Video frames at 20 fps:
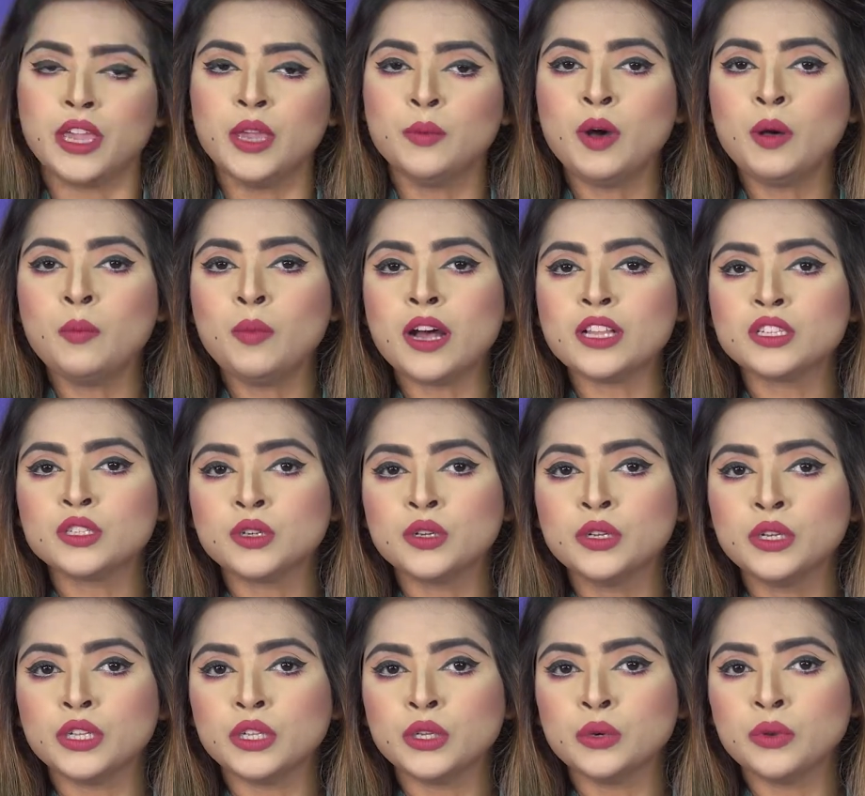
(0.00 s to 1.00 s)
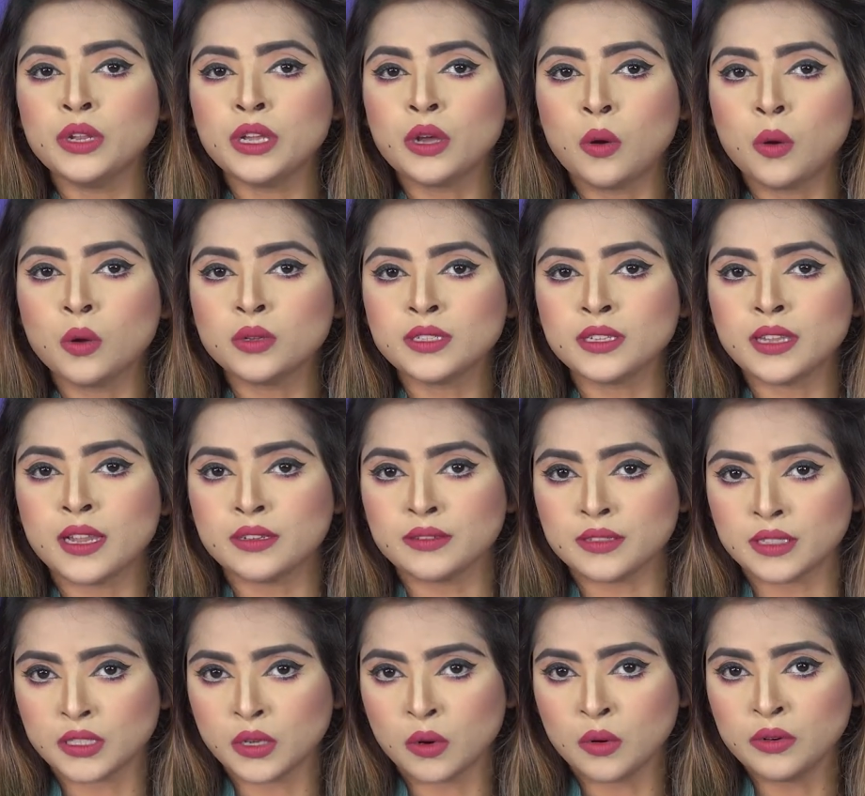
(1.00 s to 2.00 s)
Imam Baton Unique Hotel and
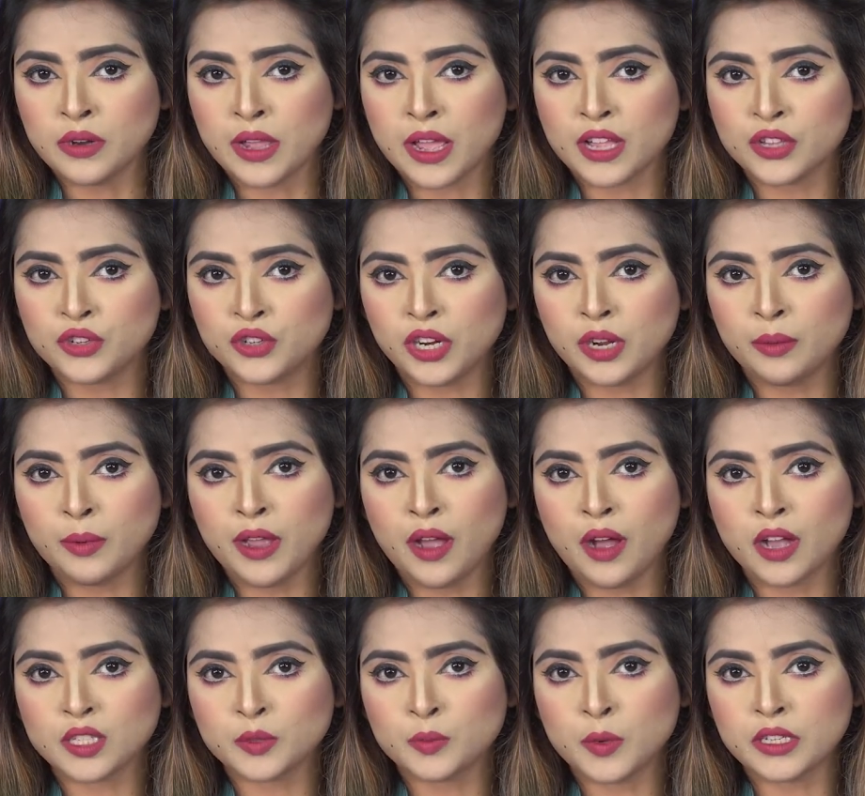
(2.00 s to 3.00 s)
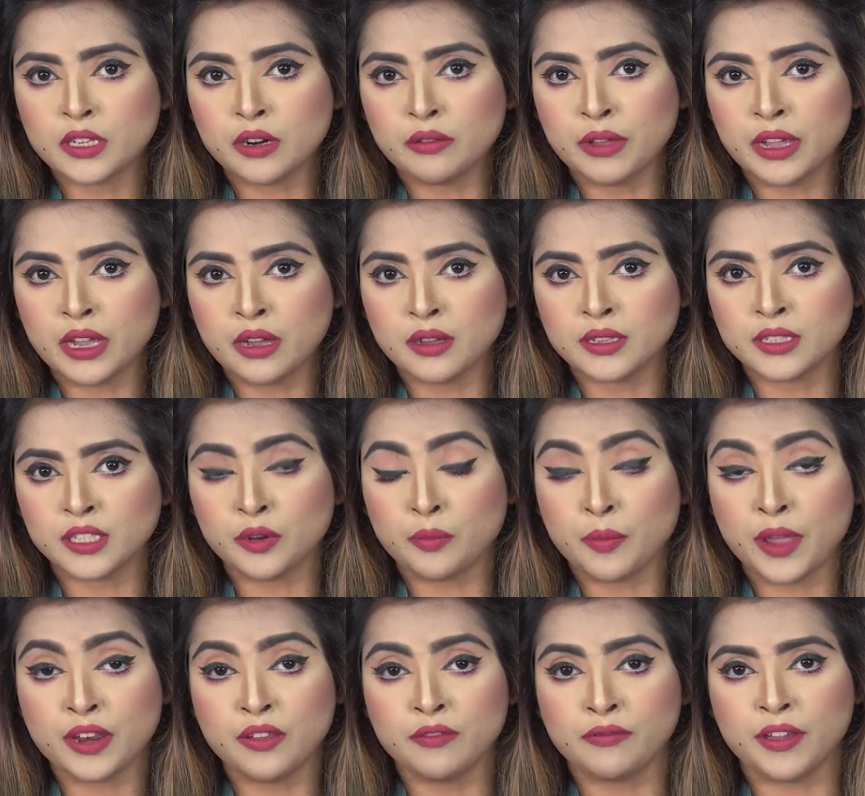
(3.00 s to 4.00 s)
Resort and JMI Hospital Requisite
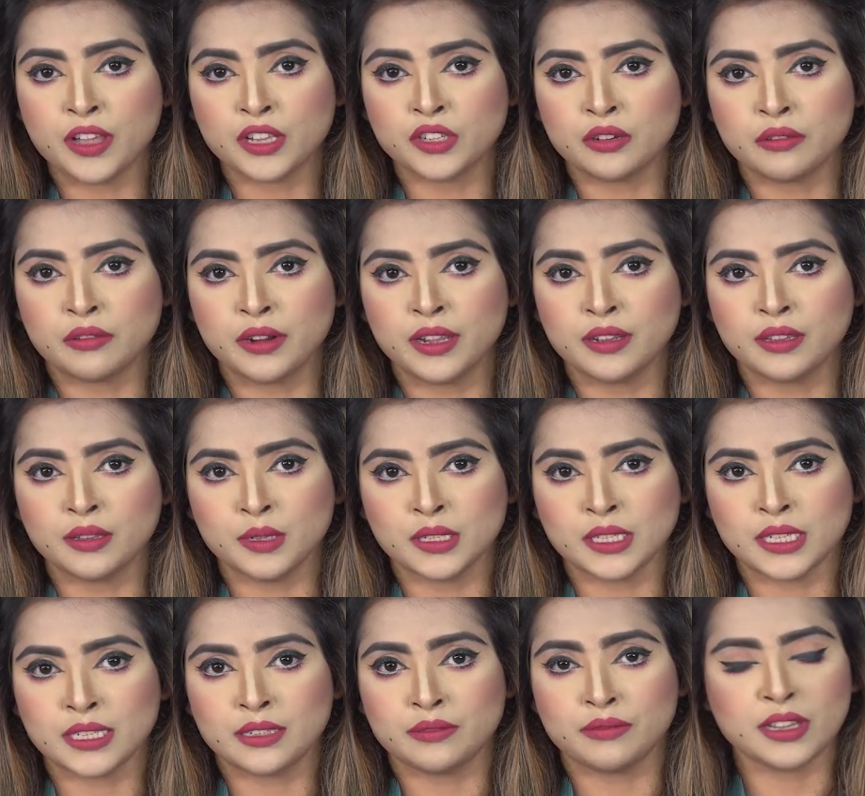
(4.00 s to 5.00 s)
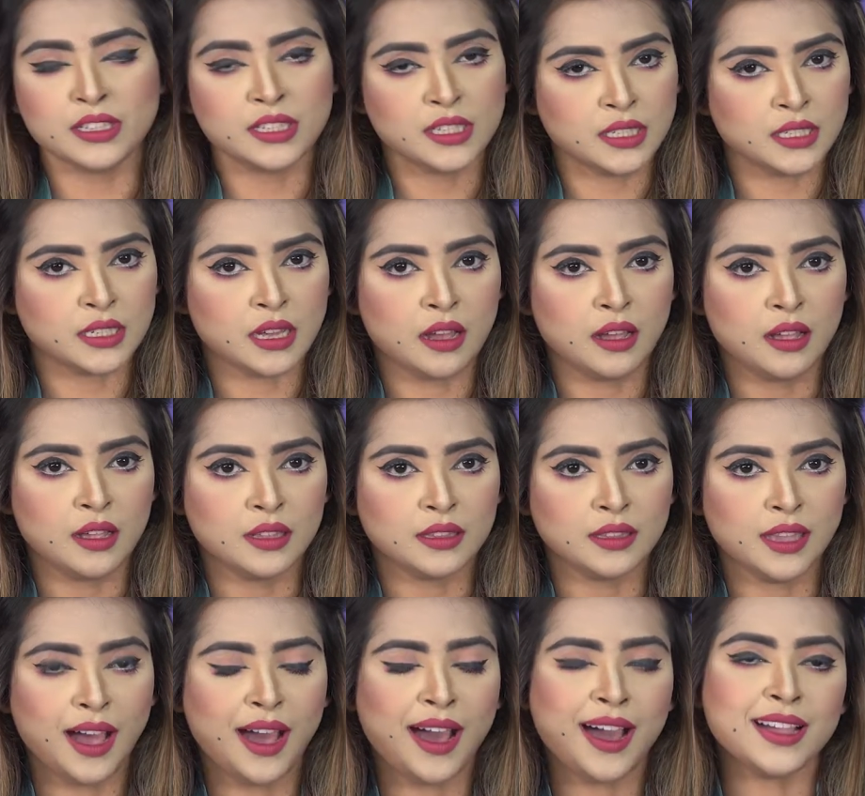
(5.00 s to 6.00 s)
Manufacturing Limited registered
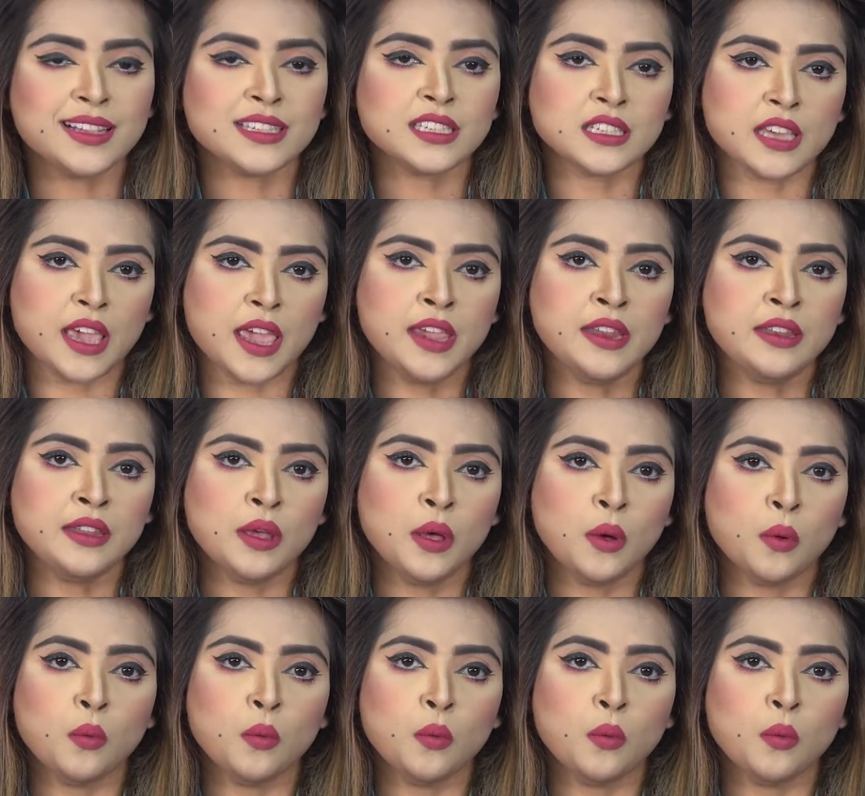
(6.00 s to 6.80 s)
the highest gain,